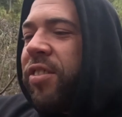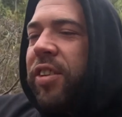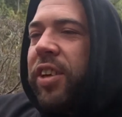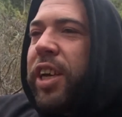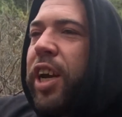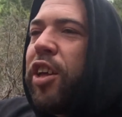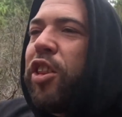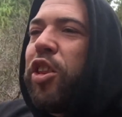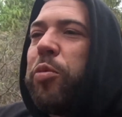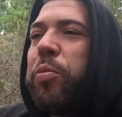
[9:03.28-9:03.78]

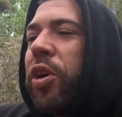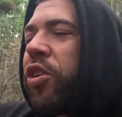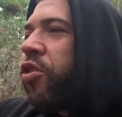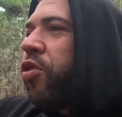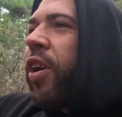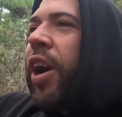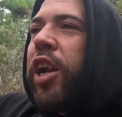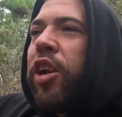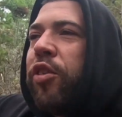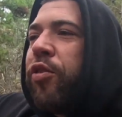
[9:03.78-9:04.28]
together, my
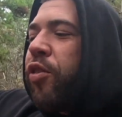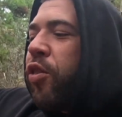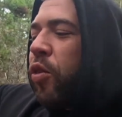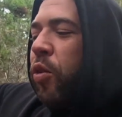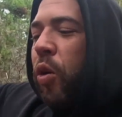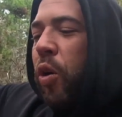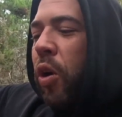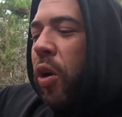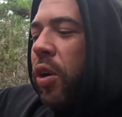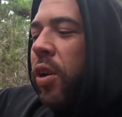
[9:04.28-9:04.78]
train of
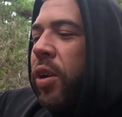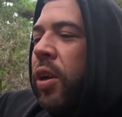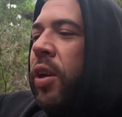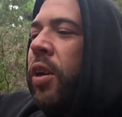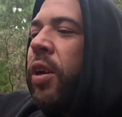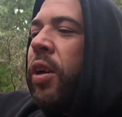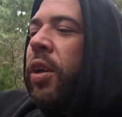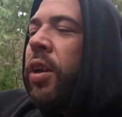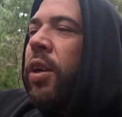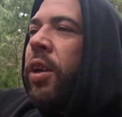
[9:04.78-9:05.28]
thought
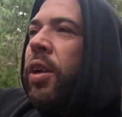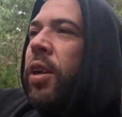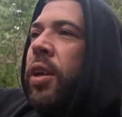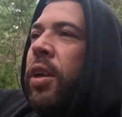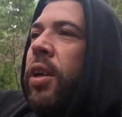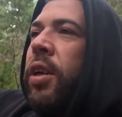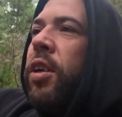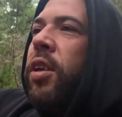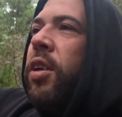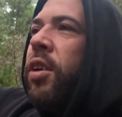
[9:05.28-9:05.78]

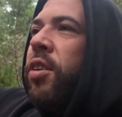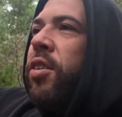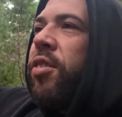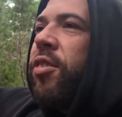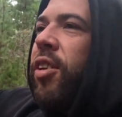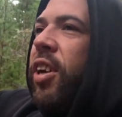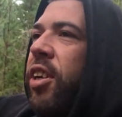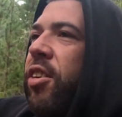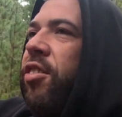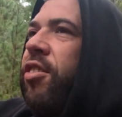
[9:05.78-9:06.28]

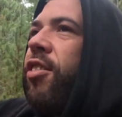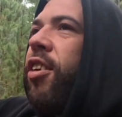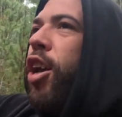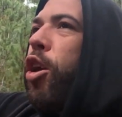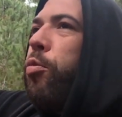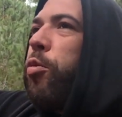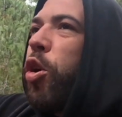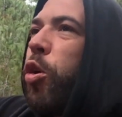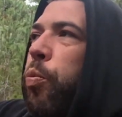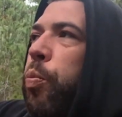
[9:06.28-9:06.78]
sees
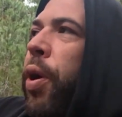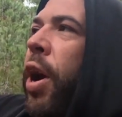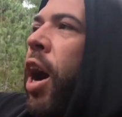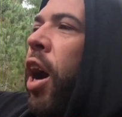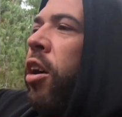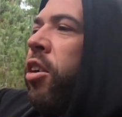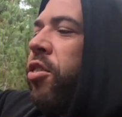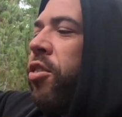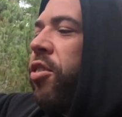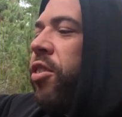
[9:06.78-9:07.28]
deep
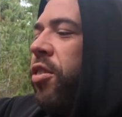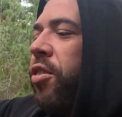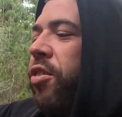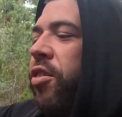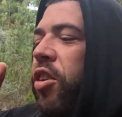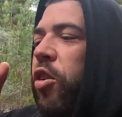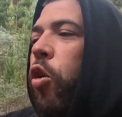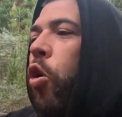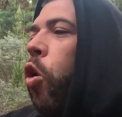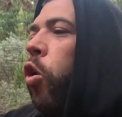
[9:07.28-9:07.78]

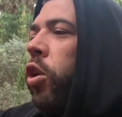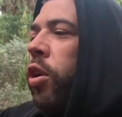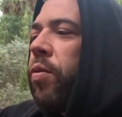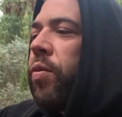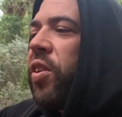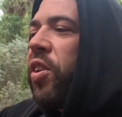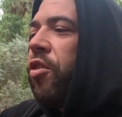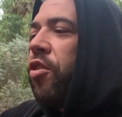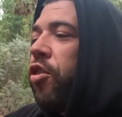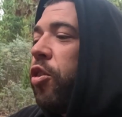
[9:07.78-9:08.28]
comparisons in all of
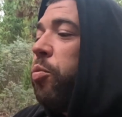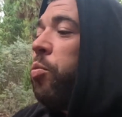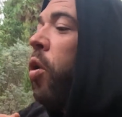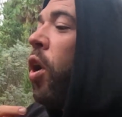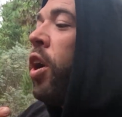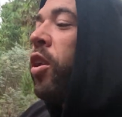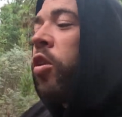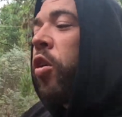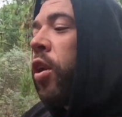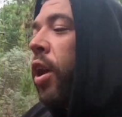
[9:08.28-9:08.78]
this. You
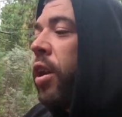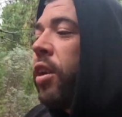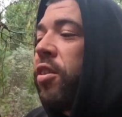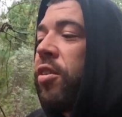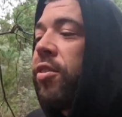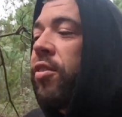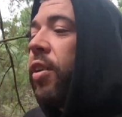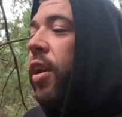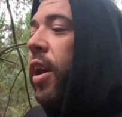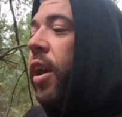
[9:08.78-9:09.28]
might not
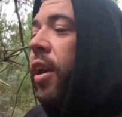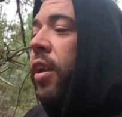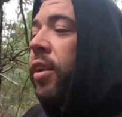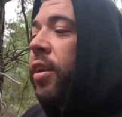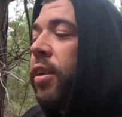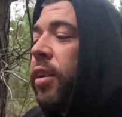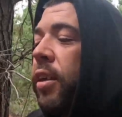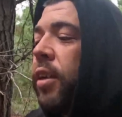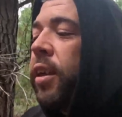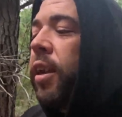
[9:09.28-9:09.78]
understand,
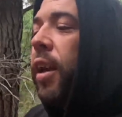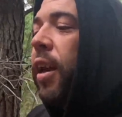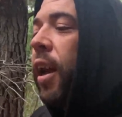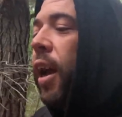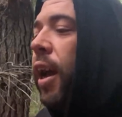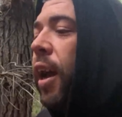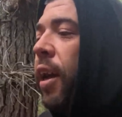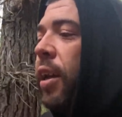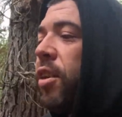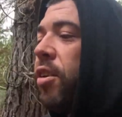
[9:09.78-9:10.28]

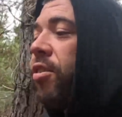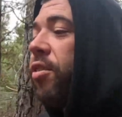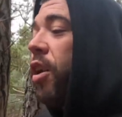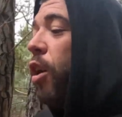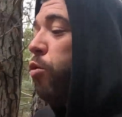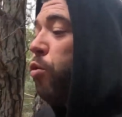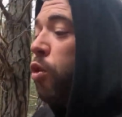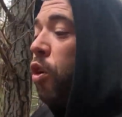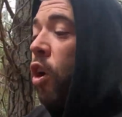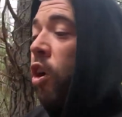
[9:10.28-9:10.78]
and
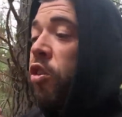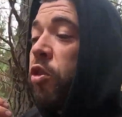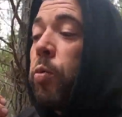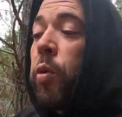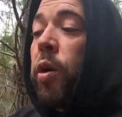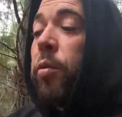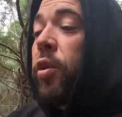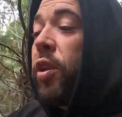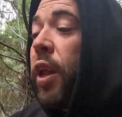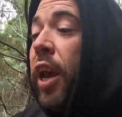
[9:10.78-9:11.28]
sometimes
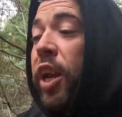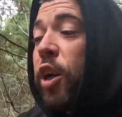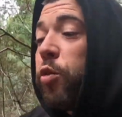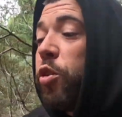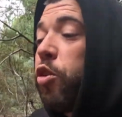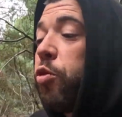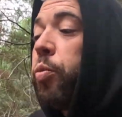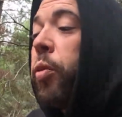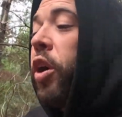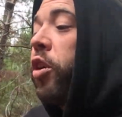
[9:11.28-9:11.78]
my
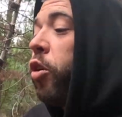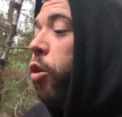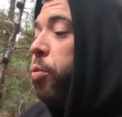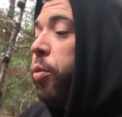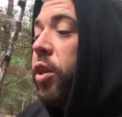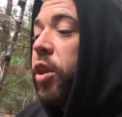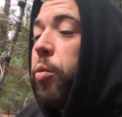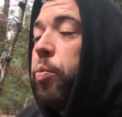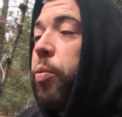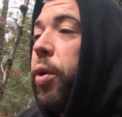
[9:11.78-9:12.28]
language might not
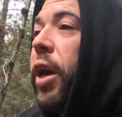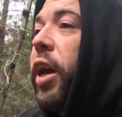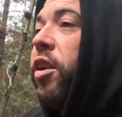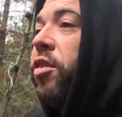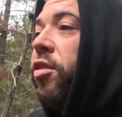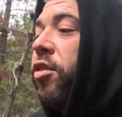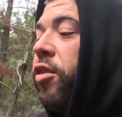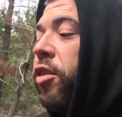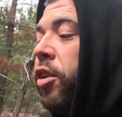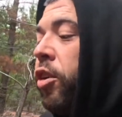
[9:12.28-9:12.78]
be the
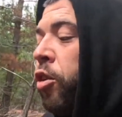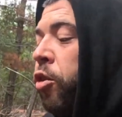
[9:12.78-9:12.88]
best,